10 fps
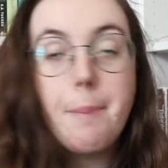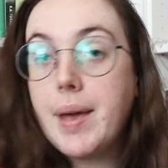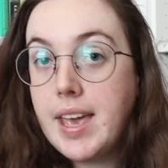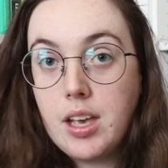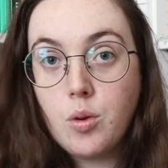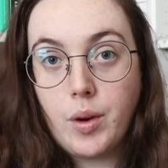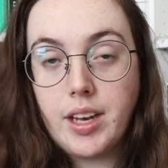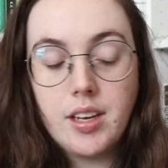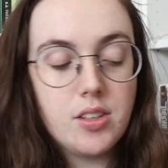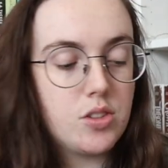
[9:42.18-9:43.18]

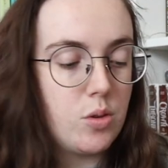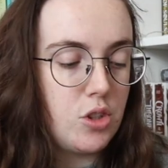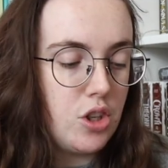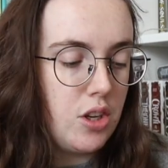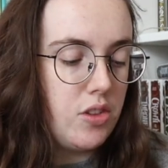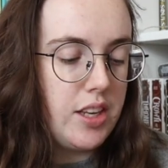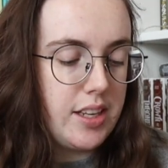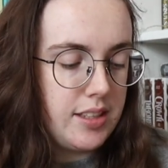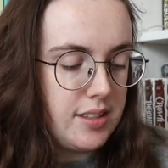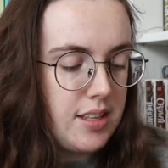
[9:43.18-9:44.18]
Penguin. So I'll show you
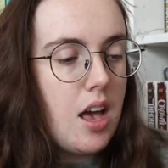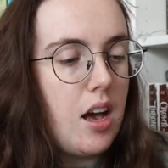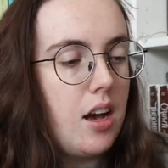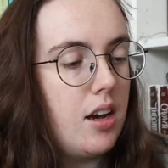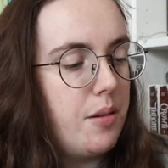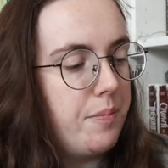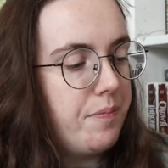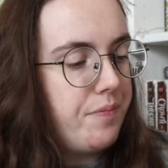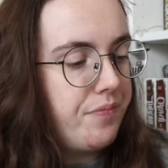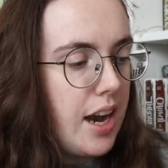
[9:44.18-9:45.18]
these.
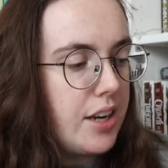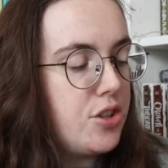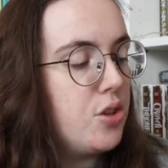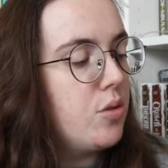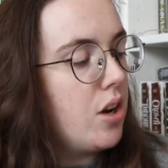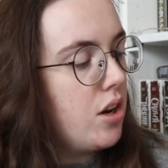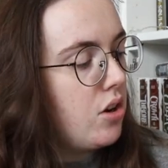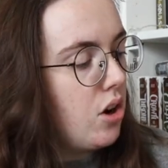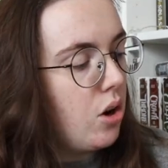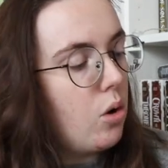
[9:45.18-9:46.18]
Um, I do not
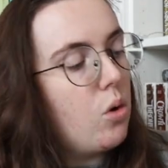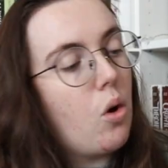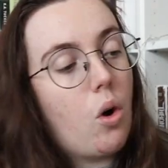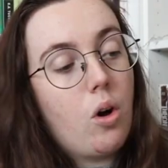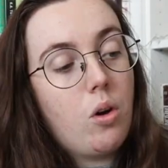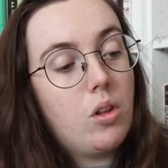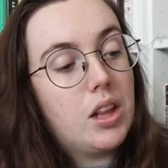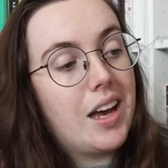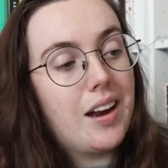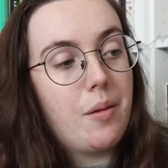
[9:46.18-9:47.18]
know a whole
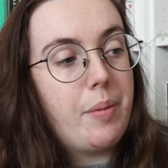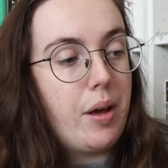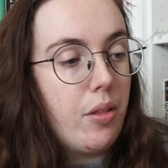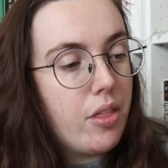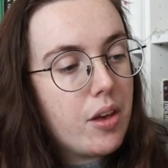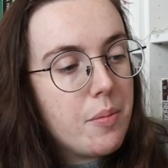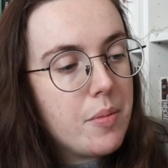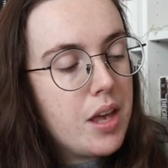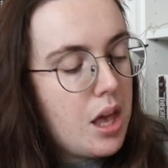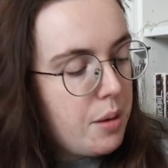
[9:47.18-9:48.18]
lot about them,
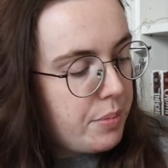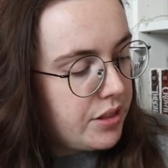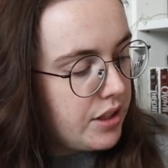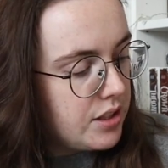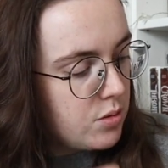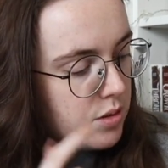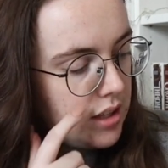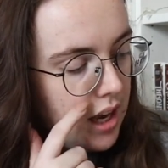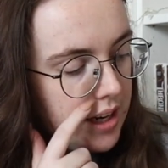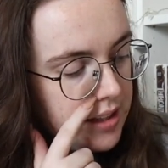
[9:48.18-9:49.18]
but this one
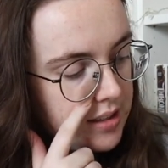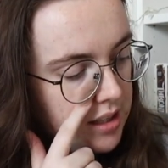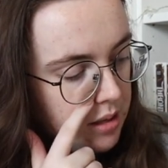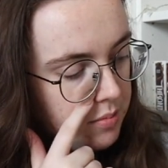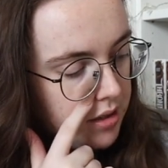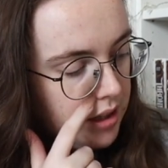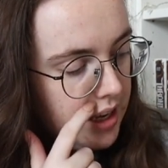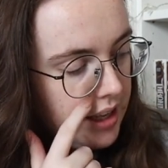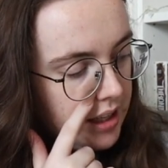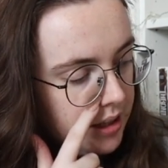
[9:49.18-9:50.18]
kind of seemed
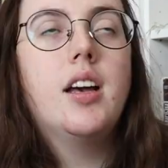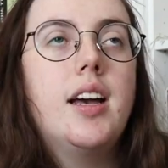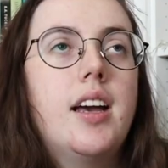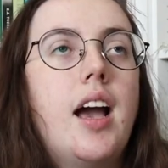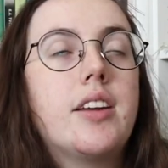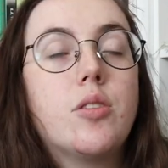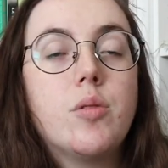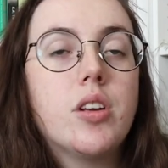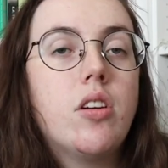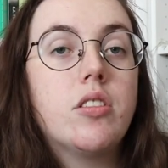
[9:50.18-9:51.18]
like, I don't
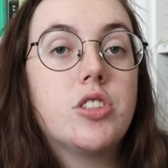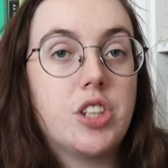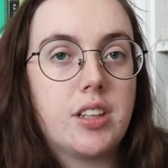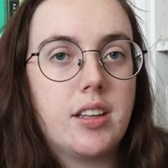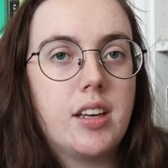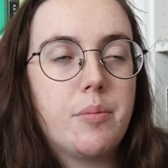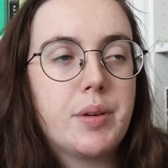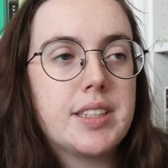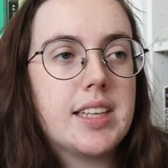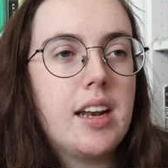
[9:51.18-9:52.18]
want to call it chick lit, but
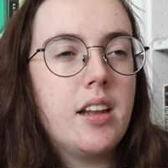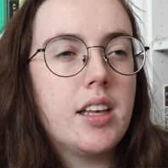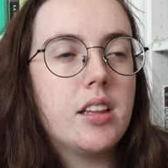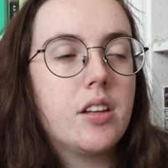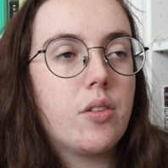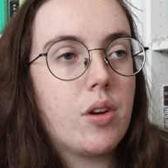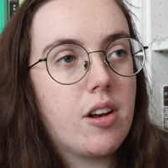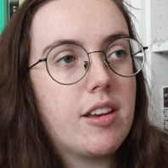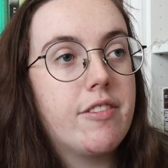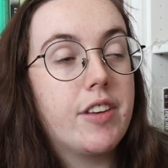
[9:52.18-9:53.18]
it's kind of like
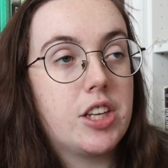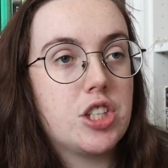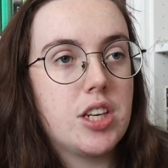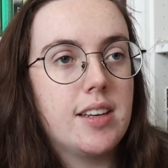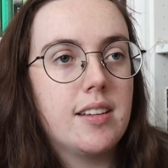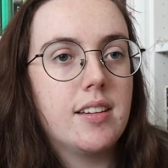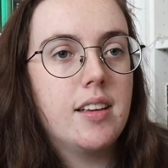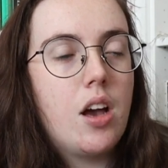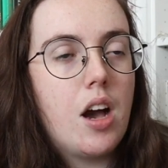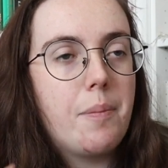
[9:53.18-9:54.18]
literary fiction
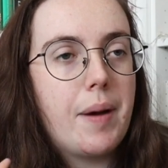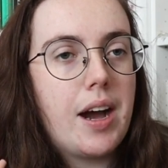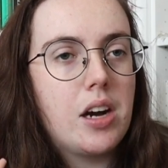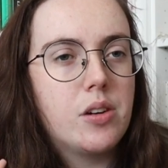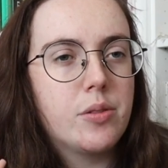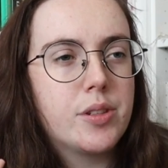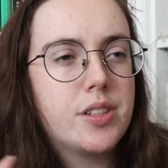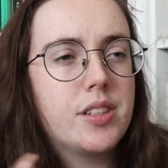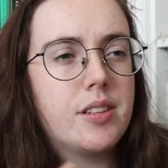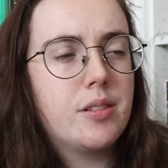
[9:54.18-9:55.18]

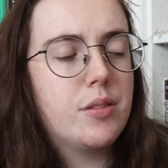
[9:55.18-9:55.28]
about